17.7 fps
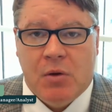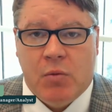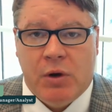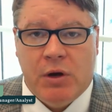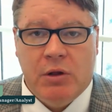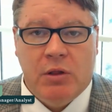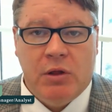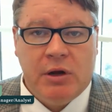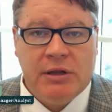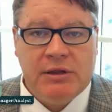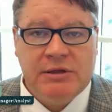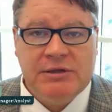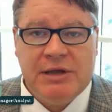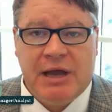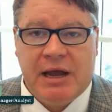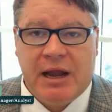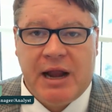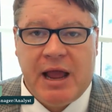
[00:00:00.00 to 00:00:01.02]
When you look at the
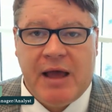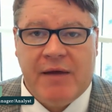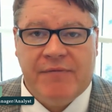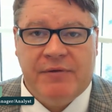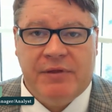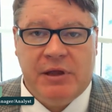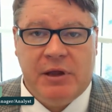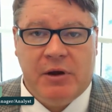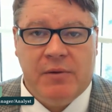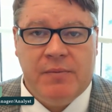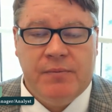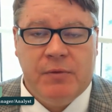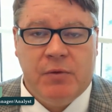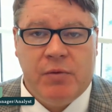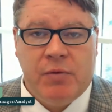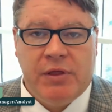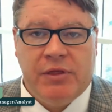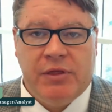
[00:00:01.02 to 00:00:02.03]
second half of the year,
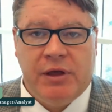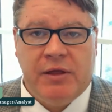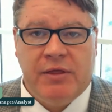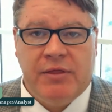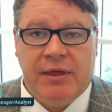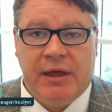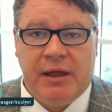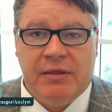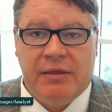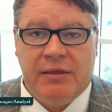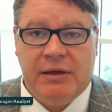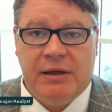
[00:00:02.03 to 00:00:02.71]
we think that